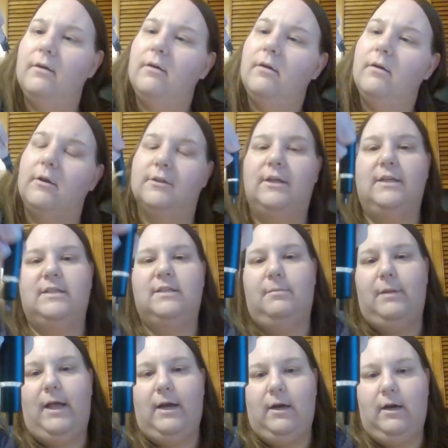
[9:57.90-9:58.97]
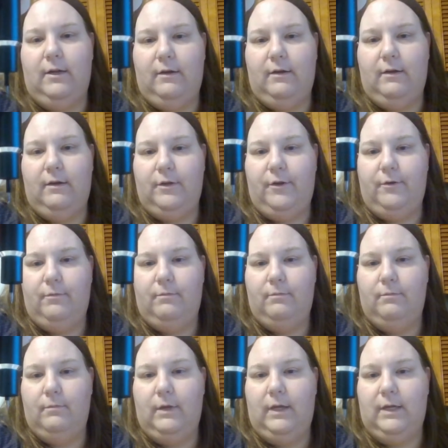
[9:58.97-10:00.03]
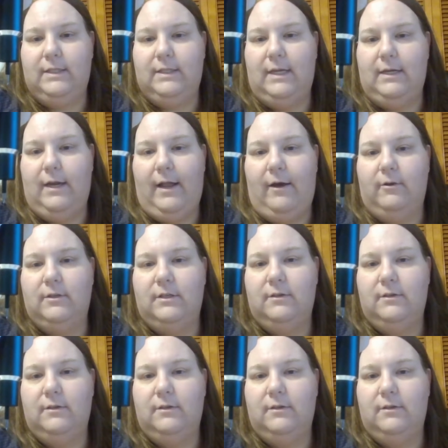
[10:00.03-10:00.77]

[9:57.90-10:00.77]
also has some black on it when you extend it out.